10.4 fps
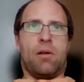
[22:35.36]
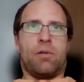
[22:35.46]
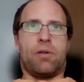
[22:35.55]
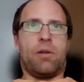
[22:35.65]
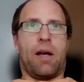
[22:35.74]

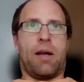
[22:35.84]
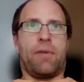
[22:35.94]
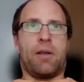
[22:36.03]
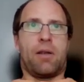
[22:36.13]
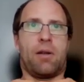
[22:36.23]
So I
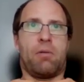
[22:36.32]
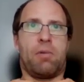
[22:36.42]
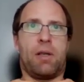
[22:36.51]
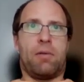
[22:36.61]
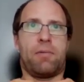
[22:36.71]
think
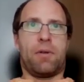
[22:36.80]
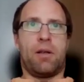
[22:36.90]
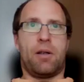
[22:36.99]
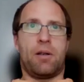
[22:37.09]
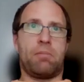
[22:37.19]
we've
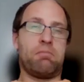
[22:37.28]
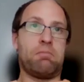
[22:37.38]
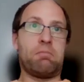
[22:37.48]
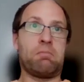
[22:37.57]
uh,